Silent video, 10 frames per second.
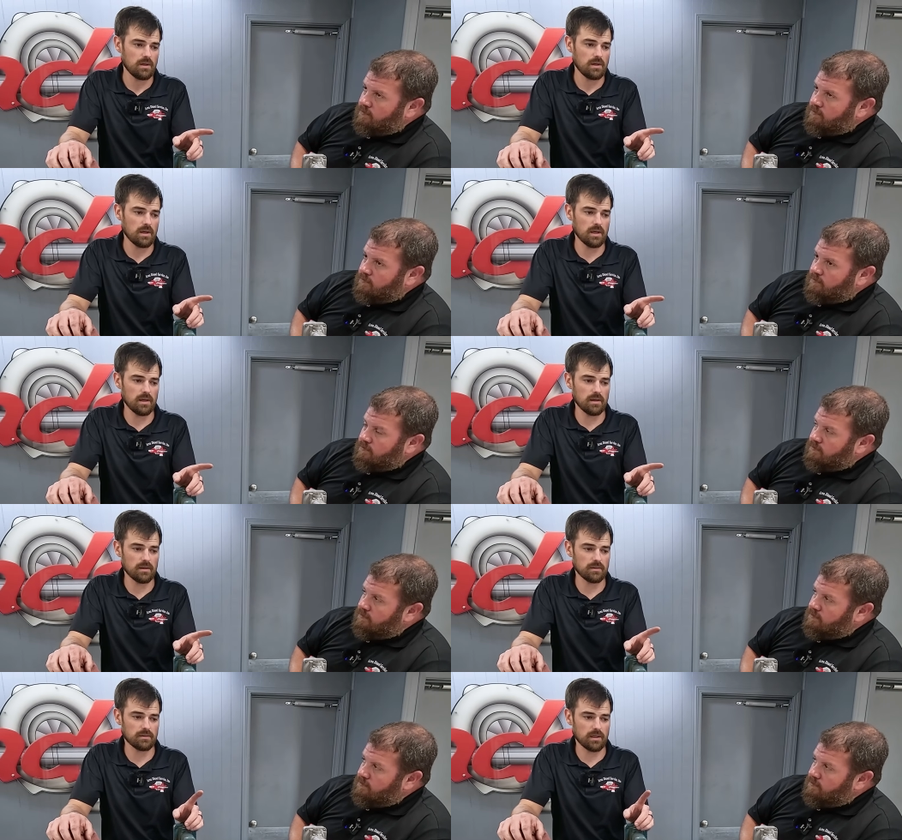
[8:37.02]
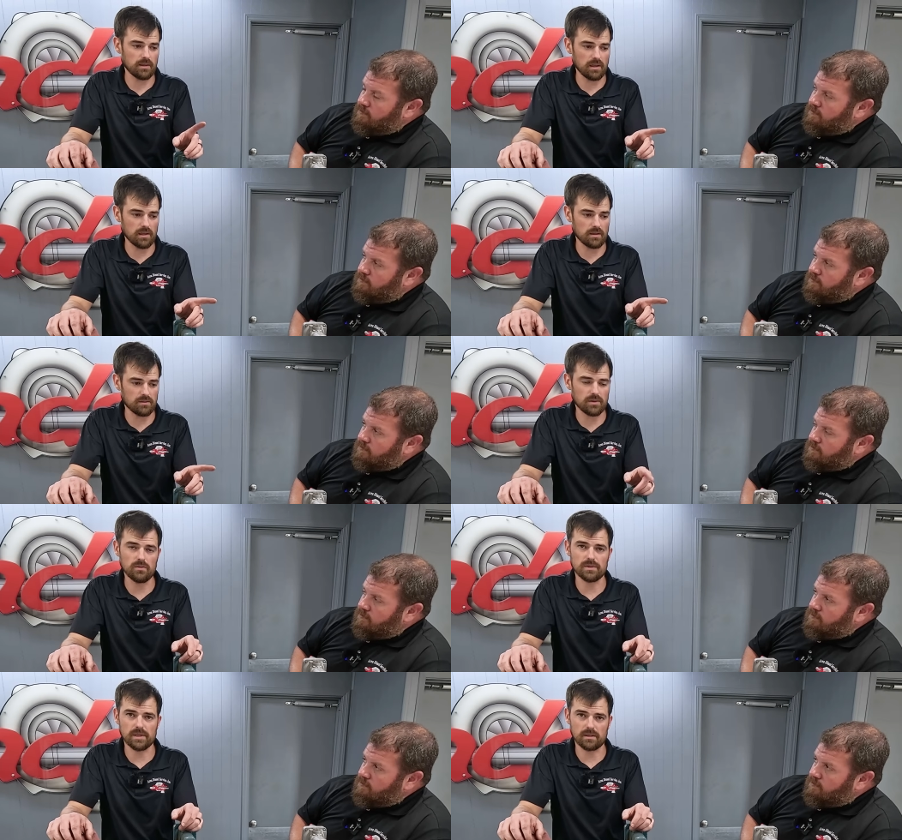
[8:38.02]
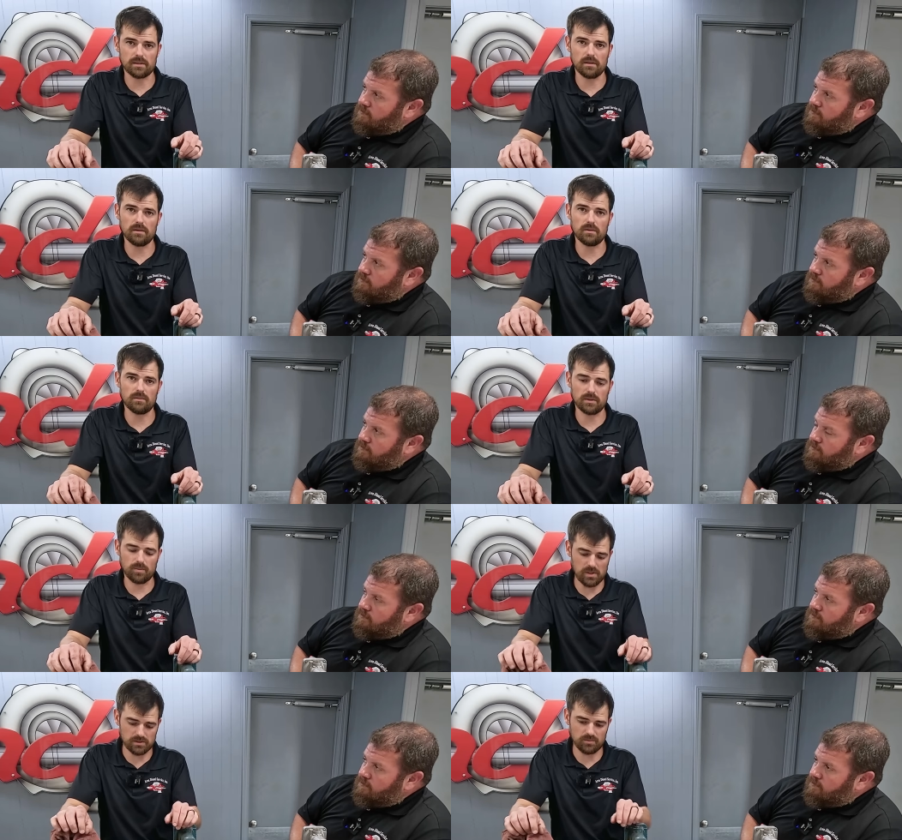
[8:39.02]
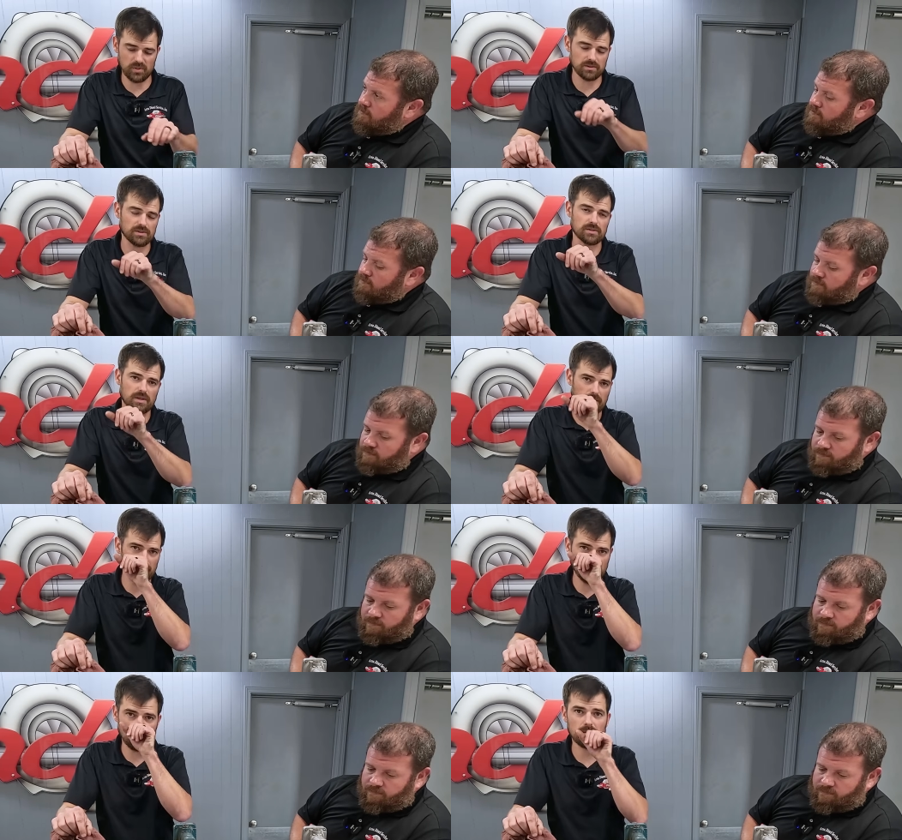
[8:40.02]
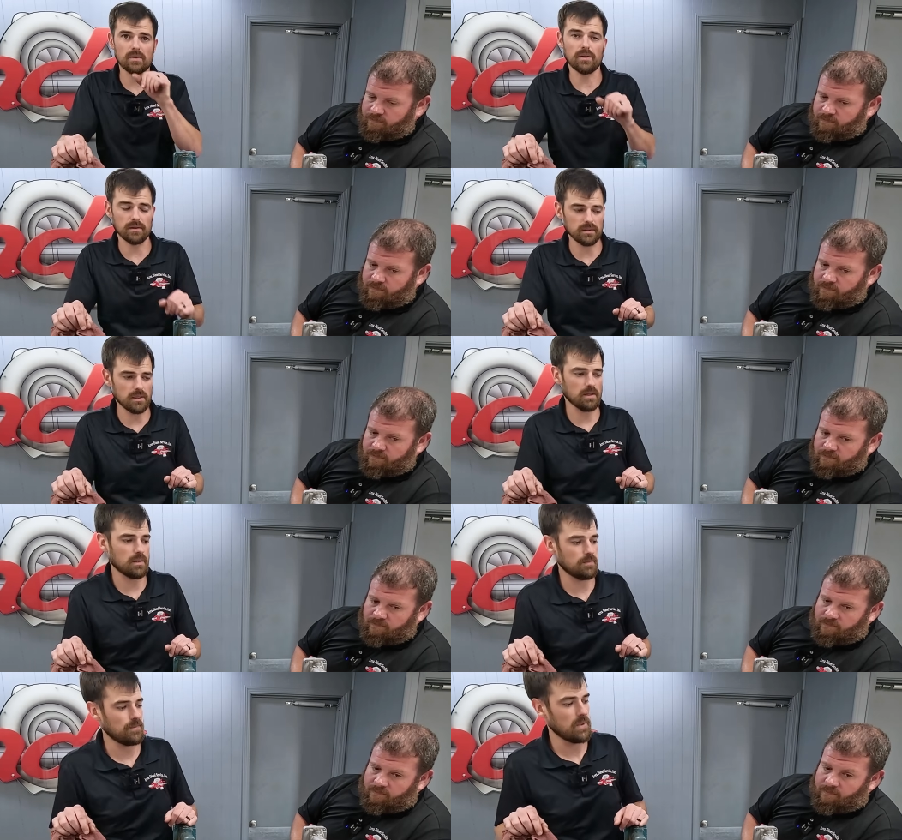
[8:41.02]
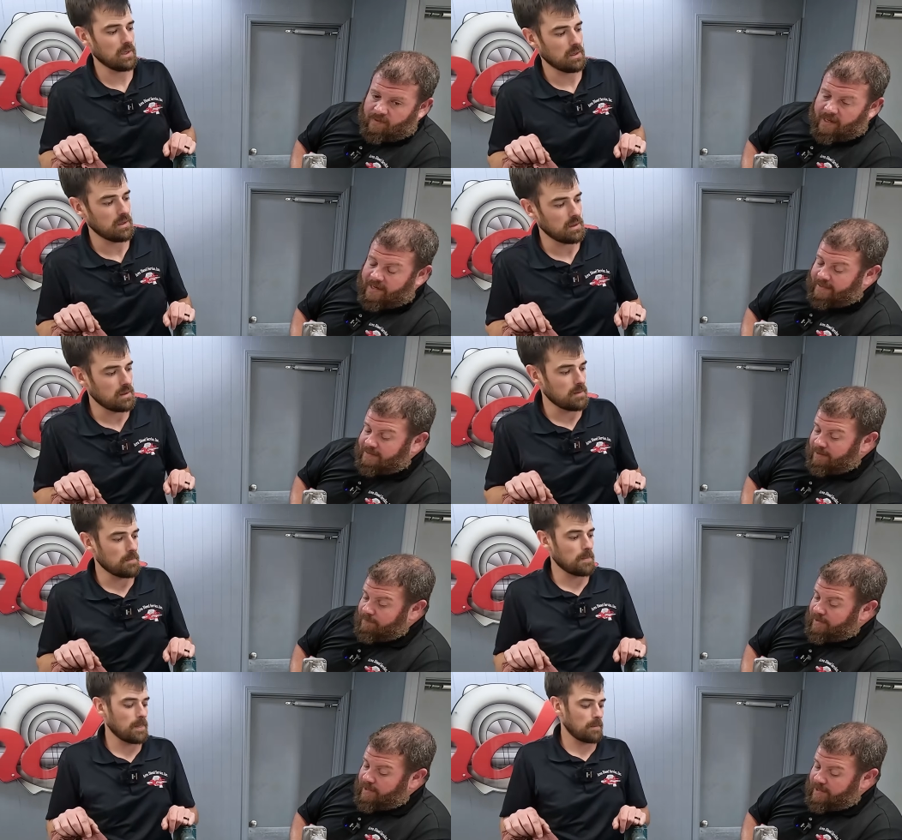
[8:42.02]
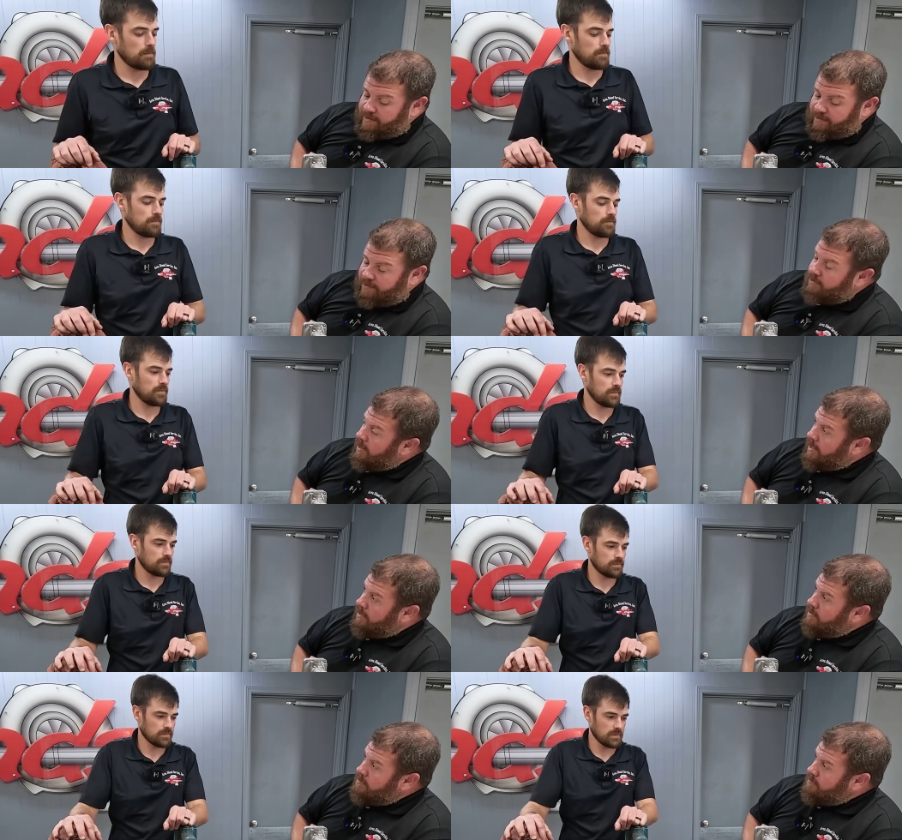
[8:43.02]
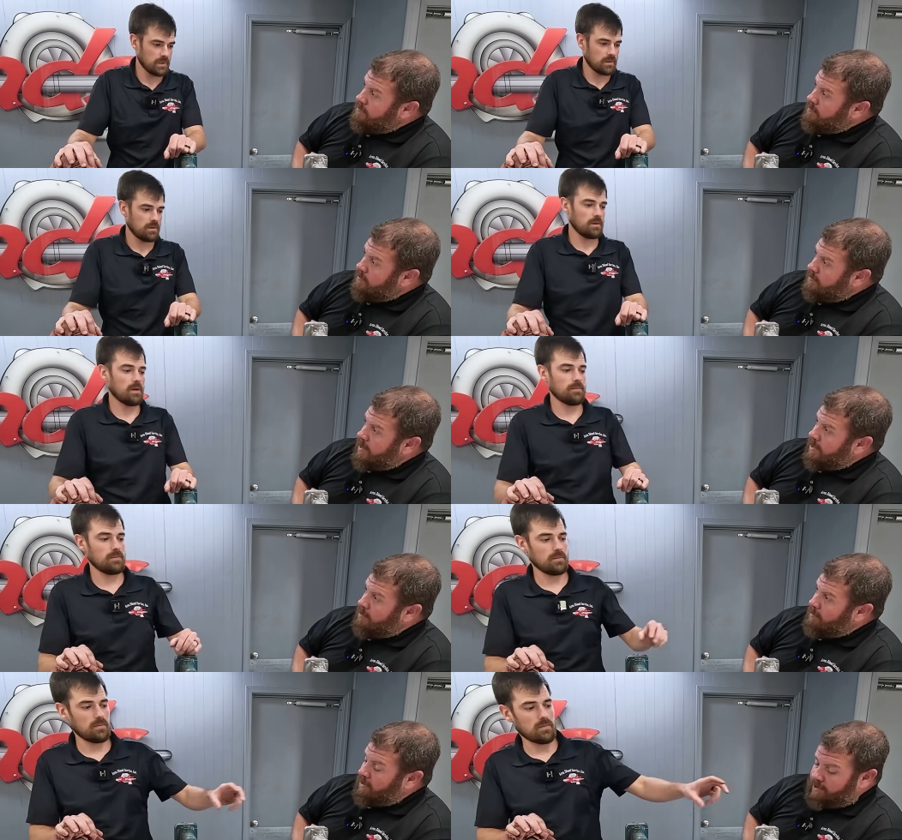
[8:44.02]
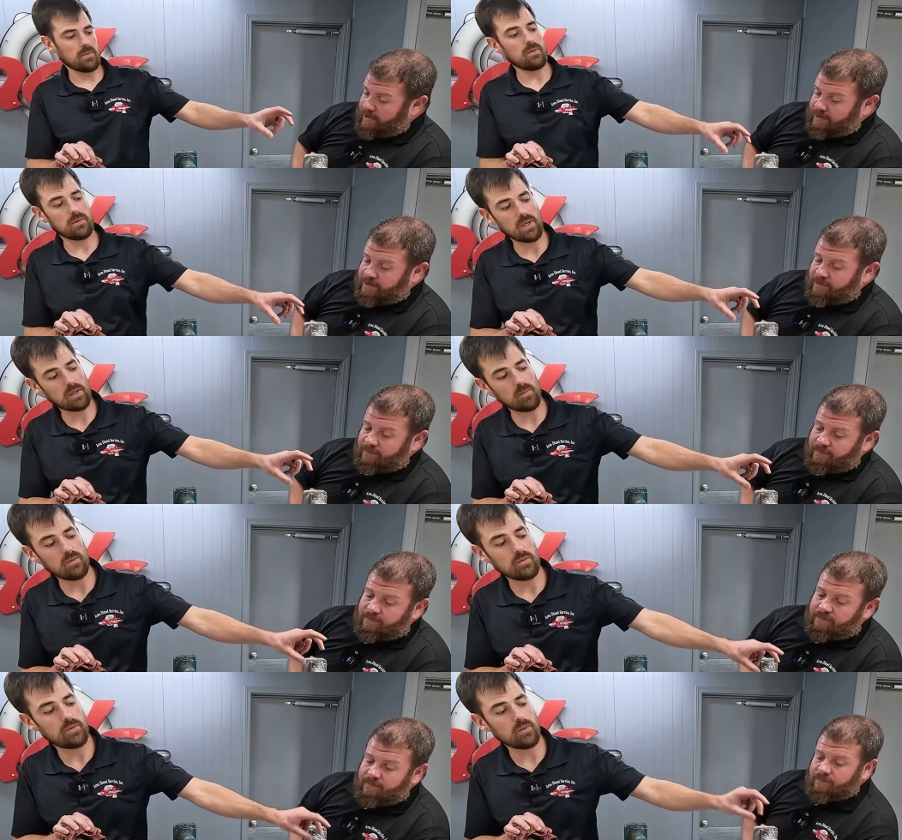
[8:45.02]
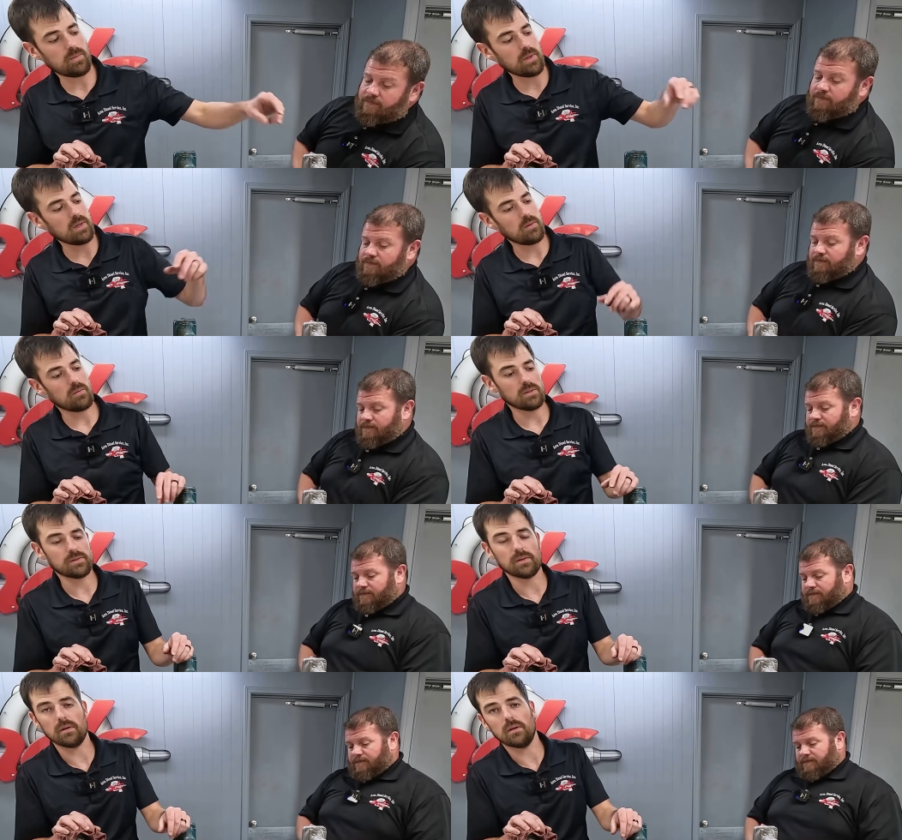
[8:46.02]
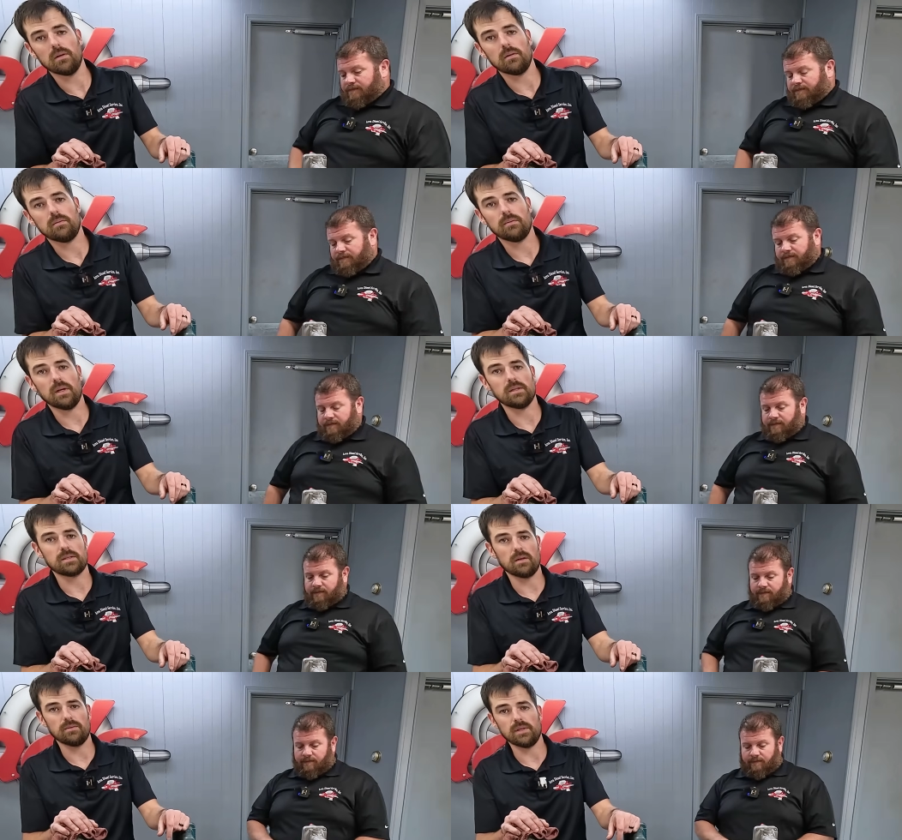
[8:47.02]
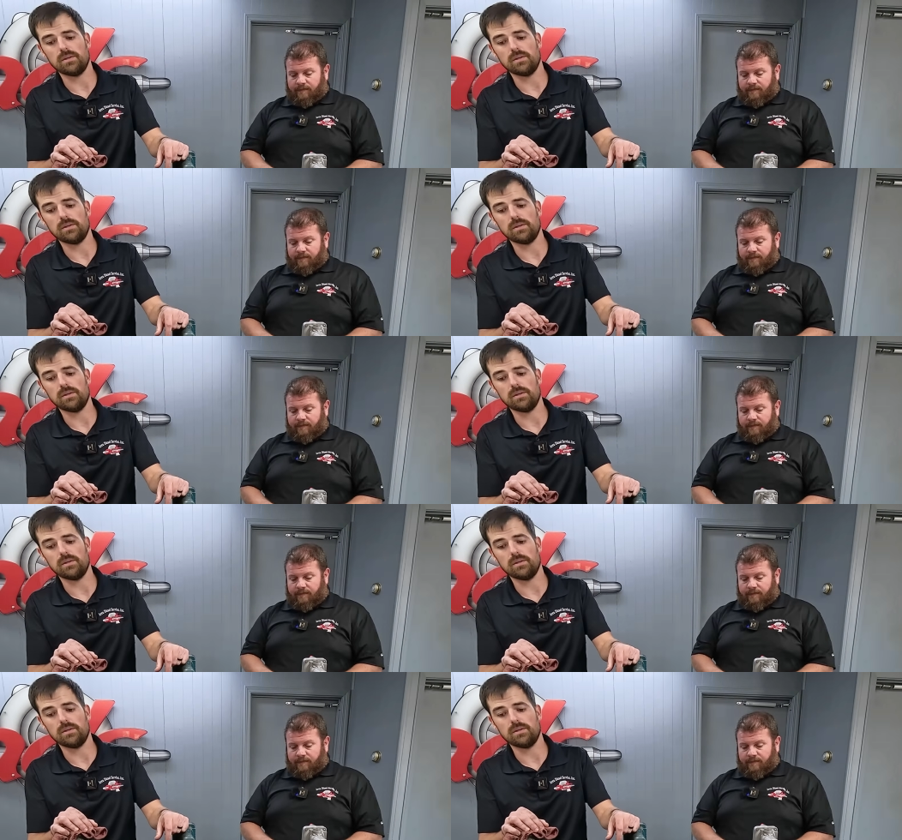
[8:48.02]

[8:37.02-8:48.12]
Speaker 1: and can get 260 with the barrels and plungers that are currently in it.
Speaker 2: And that's something they can crank.
Speaker 1: Yep. Up on the engine. They can move the fuel plate once they get it set on the